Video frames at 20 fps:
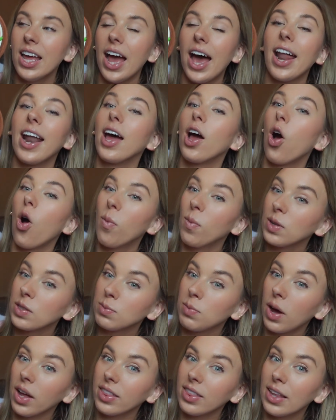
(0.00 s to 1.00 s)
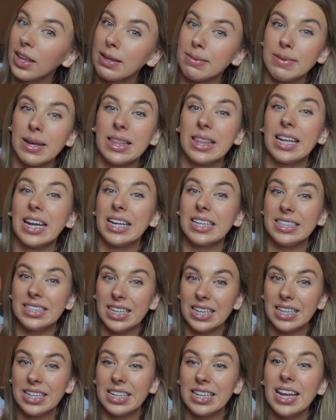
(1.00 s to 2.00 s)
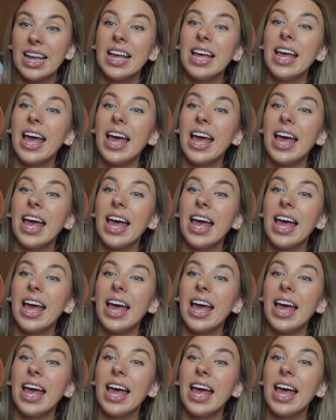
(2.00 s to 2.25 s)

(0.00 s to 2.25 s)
and I almost bought them and then I didn't.